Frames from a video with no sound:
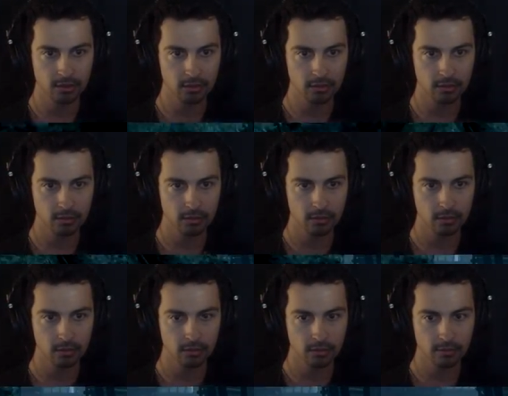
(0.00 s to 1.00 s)

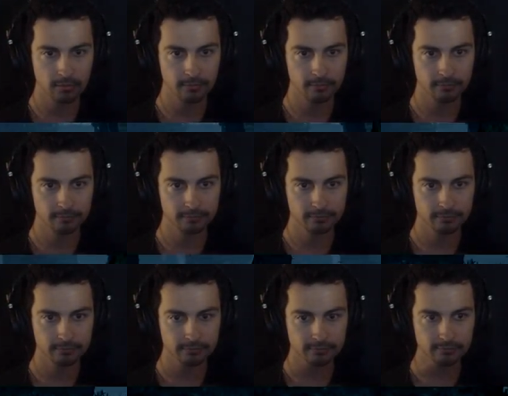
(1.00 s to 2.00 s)

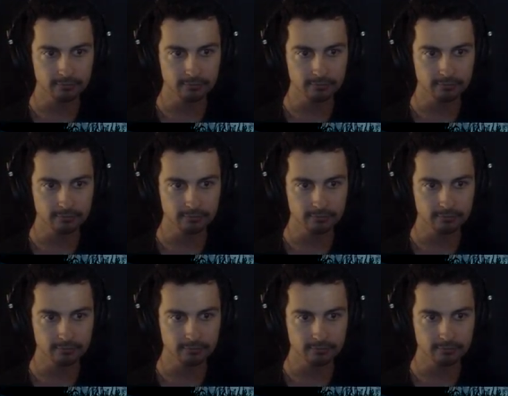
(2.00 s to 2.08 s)
[no speech]